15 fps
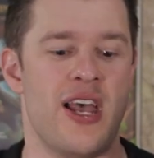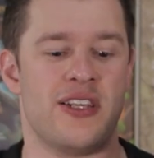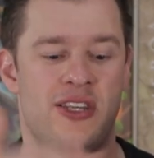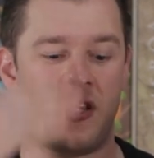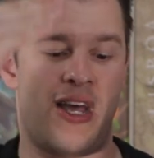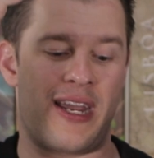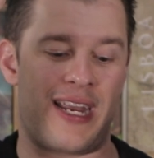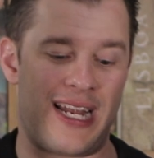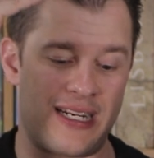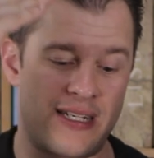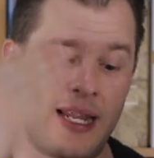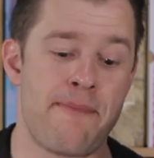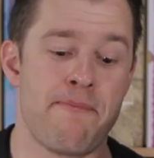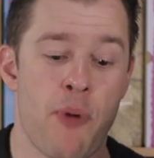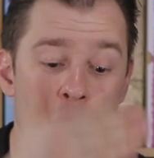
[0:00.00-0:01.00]
so that I can
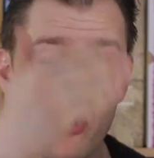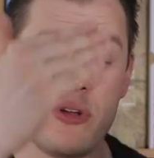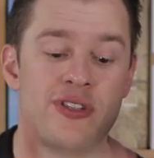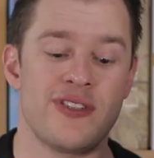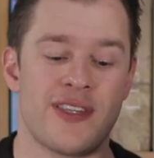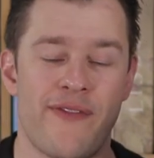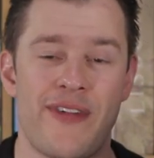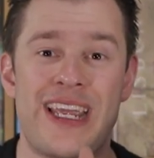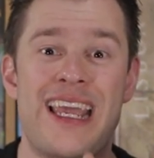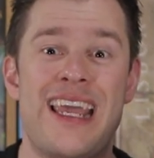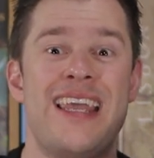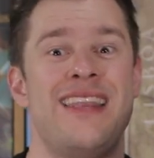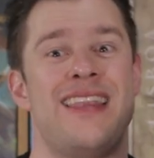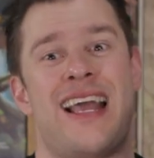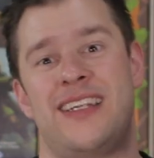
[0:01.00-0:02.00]
actually put something
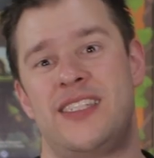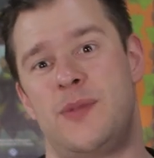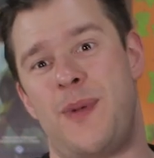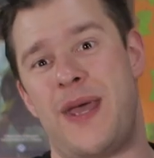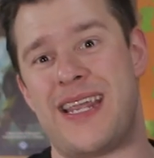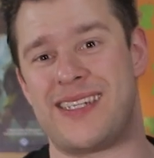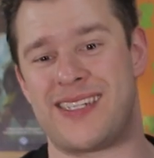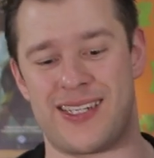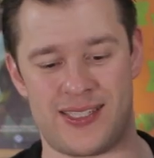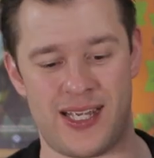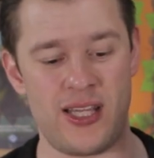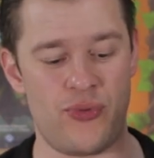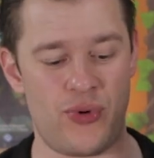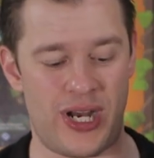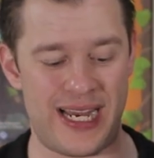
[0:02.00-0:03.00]
in that space, because
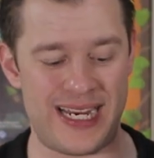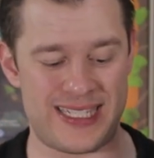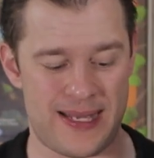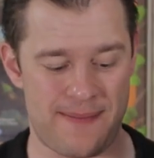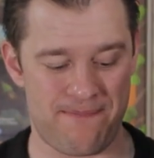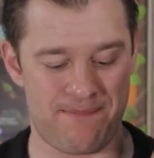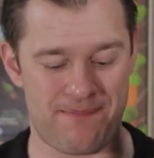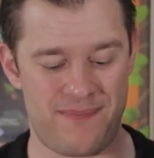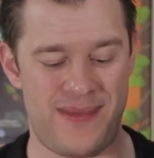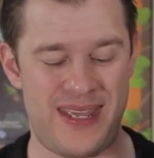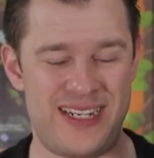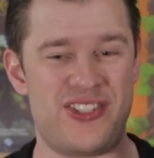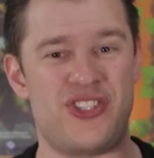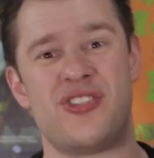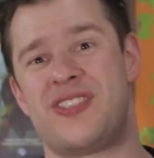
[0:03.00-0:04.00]
otherwise
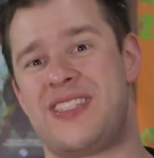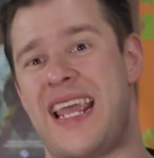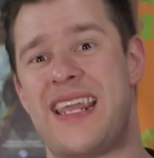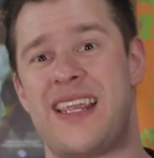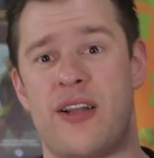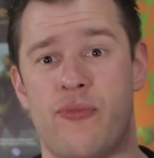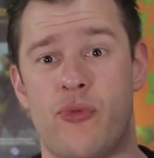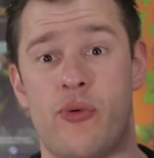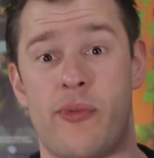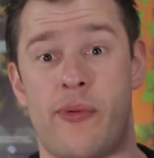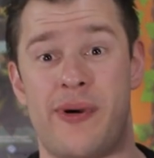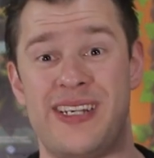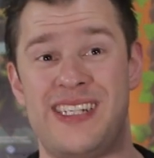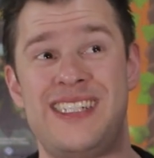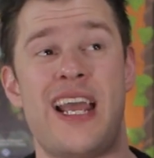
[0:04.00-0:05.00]
it's just taking up room on
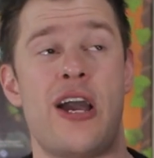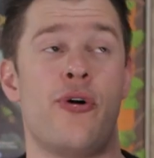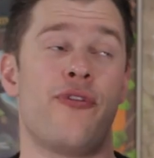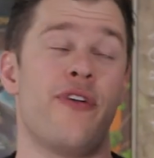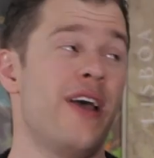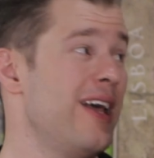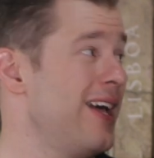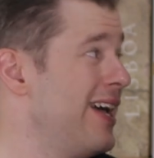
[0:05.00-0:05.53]
my shelf,